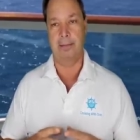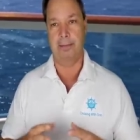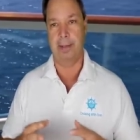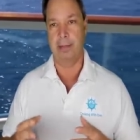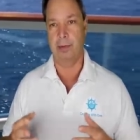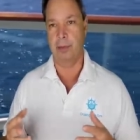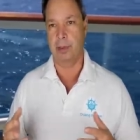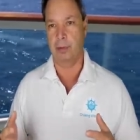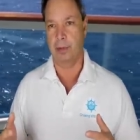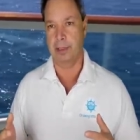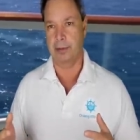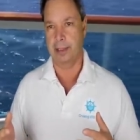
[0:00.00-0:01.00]
People were
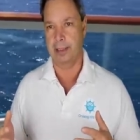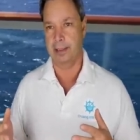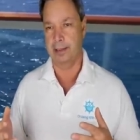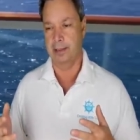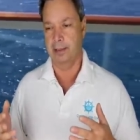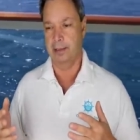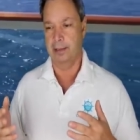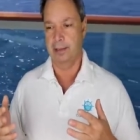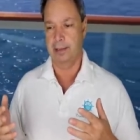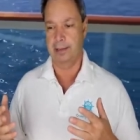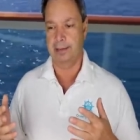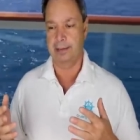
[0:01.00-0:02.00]
wondering
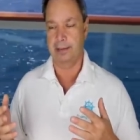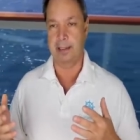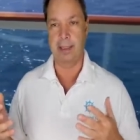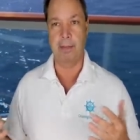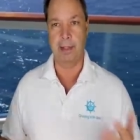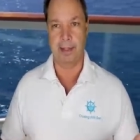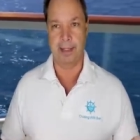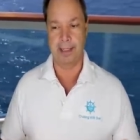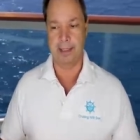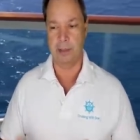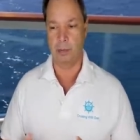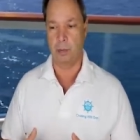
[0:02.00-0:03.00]
a couple
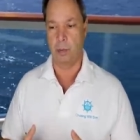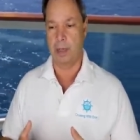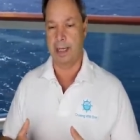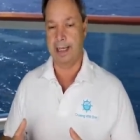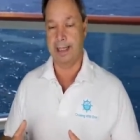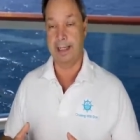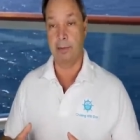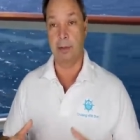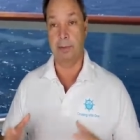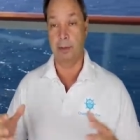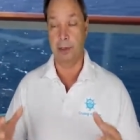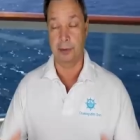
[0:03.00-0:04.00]
things: why he
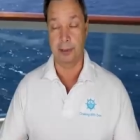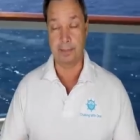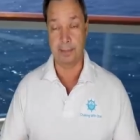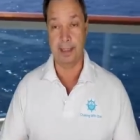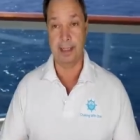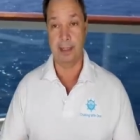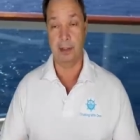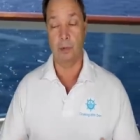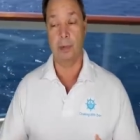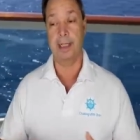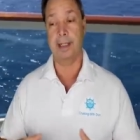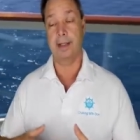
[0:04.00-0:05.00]
would put her up there
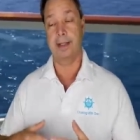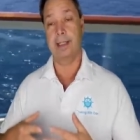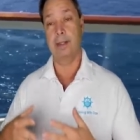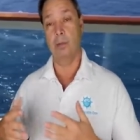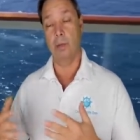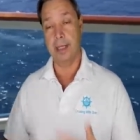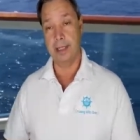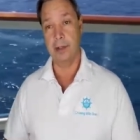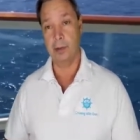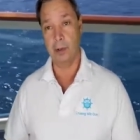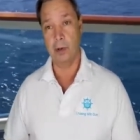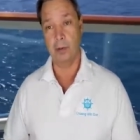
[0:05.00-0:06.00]
with the
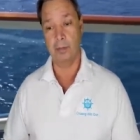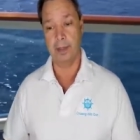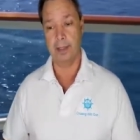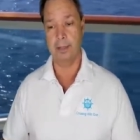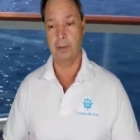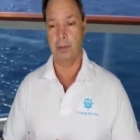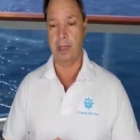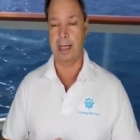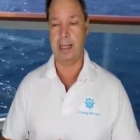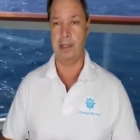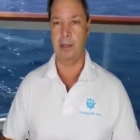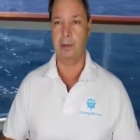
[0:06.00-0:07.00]
window open,
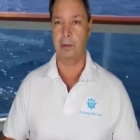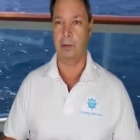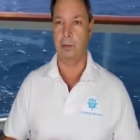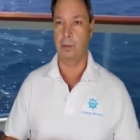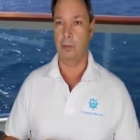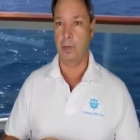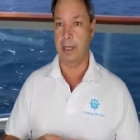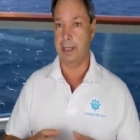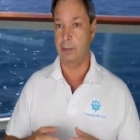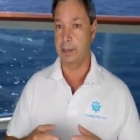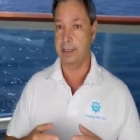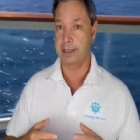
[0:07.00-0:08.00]
why
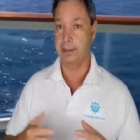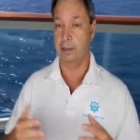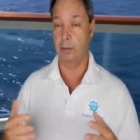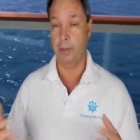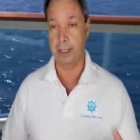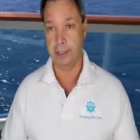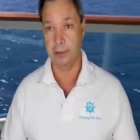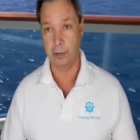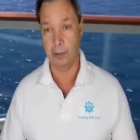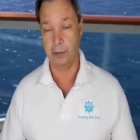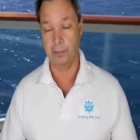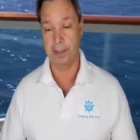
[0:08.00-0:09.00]
was there a window
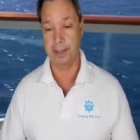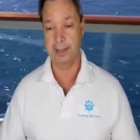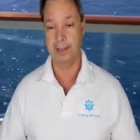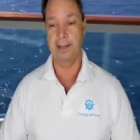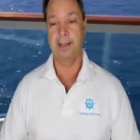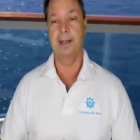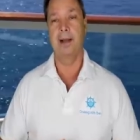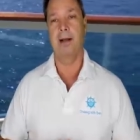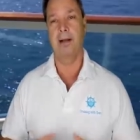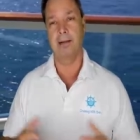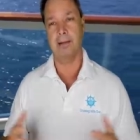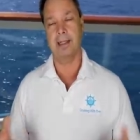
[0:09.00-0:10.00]
open,
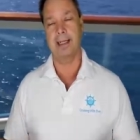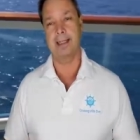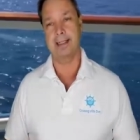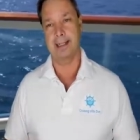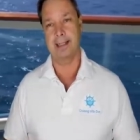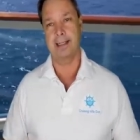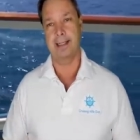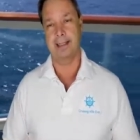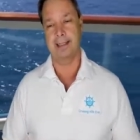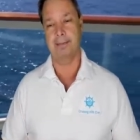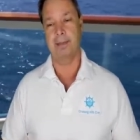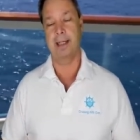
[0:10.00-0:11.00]
all kinds of
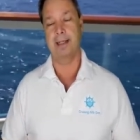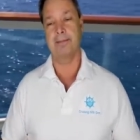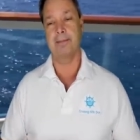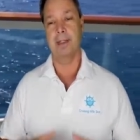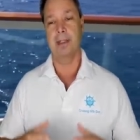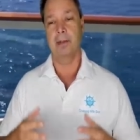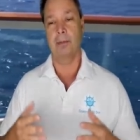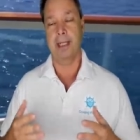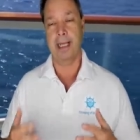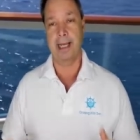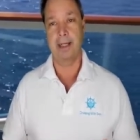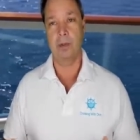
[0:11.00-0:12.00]
things. But we
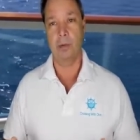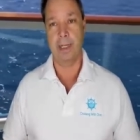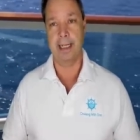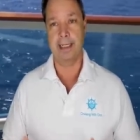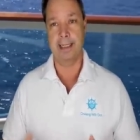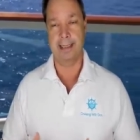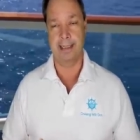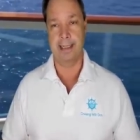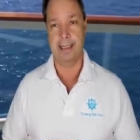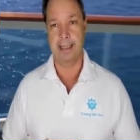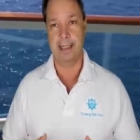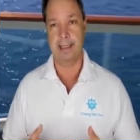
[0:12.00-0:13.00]
had to wait and
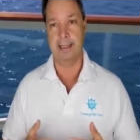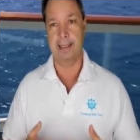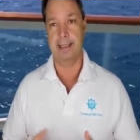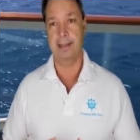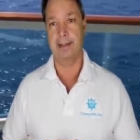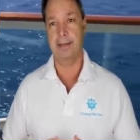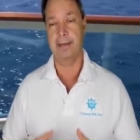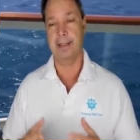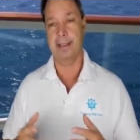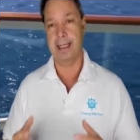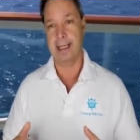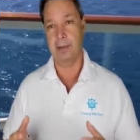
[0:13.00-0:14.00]
see until the
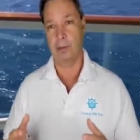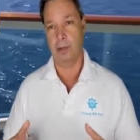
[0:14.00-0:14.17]
San